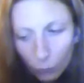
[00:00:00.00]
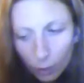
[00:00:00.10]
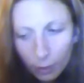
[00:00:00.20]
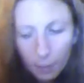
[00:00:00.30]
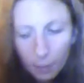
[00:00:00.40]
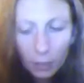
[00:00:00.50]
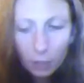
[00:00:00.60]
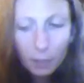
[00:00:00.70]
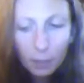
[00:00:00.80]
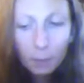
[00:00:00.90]
That might
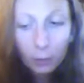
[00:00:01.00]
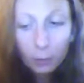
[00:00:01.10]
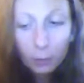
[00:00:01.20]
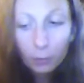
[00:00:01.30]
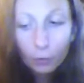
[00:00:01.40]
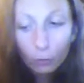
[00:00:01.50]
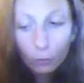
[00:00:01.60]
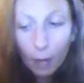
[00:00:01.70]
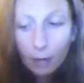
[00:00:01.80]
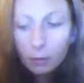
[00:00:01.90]
just be a buildup of
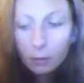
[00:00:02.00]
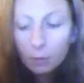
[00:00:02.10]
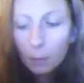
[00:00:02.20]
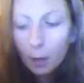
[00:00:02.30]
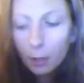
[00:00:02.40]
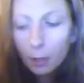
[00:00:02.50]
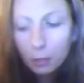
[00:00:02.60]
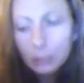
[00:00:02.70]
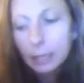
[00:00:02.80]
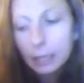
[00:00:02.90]
stress, but
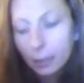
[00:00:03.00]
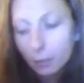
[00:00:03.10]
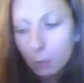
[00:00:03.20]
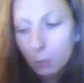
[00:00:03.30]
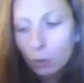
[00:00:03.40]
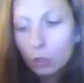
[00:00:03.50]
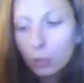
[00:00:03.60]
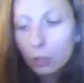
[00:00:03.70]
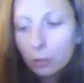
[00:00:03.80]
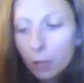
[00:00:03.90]
negative
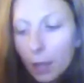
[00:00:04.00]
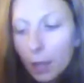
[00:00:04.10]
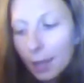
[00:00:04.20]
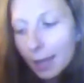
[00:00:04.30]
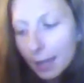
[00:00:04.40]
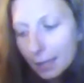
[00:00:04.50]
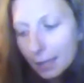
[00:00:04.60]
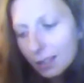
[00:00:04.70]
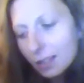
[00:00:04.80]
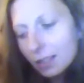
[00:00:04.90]
emotions.
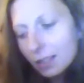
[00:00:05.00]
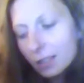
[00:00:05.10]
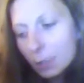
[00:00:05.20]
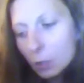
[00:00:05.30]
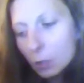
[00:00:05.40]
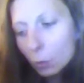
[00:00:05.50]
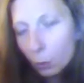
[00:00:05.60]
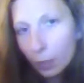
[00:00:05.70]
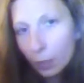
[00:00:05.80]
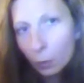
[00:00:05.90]
It's coming to a
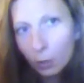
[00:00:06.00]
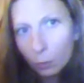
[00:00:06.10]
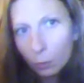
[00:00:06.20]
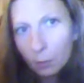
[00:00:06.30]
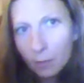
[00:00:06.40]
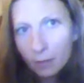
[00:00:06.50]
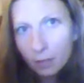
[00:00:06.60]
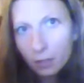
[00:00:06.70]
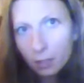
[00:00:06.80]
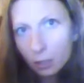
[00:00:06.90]
point where it would be
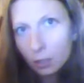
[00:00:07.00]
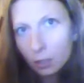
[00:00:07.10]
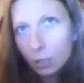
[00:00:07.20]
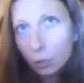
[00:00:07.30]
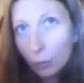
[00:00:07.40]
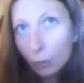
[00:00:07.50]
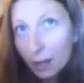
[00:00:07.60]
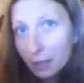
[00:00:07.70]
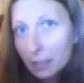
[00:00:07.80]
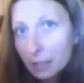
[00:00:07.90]
best to
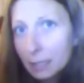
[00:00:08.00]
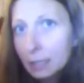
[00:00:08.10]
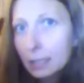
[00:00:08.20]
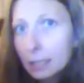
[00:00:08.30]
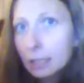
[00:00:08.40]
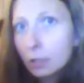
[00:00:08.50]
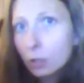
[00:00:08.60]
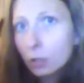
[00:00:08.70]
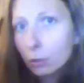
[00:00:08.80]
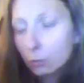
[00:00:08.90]
address this,
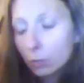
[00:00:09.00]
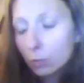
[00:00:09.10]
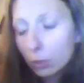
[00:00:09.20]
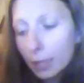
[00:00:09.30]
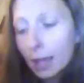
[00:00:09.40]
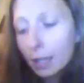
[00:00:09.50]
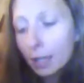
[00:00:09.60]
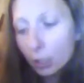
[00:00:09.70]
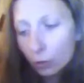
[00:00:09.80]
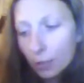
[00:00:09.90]
to look at
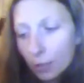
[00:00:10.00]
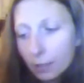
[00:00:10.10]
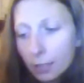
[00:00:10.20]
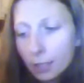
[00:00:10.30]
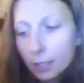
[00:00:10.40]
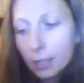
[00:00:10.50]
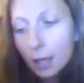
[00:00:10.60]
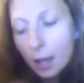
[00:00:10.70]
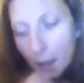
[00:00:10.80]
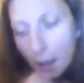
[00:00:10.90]
it, address it,
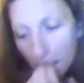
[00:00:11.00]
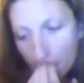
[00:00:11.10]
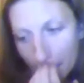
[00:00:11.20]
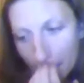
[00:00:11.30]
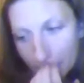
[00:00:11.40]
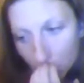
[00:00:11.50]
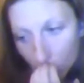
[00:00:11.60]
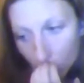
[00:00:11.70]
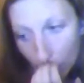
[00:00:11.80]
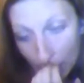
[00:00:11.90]
make some
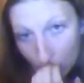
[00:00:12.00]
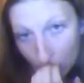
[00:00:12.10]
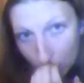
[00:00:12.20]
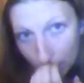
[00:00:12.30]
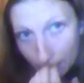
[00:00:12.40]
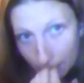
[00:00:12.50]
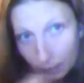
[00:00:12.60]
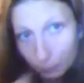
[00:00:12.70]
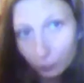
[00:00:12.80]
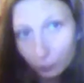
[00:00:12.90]
changes.
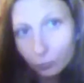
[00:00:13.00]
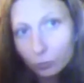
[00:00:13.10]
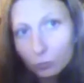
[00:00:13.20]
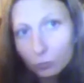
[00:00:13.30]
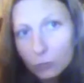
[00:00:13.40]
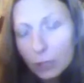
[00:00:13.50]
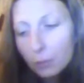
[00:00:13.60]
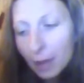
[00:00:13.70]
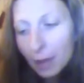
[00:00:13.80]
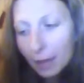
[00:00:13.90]
You
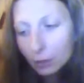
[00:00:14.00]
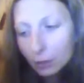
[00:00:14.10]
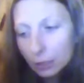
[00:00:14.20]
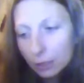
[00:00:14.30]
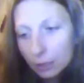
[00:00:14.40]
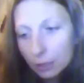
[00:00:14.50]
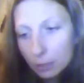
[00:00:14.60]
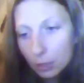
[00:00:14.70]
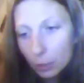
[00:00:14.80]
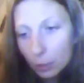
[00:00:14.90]
may have to leave some
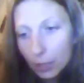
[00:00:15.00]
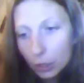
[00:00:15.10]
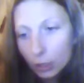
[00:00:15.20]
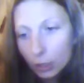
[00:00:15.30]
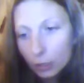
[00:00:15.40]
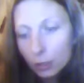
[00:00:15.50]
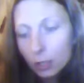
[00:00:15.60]
situations.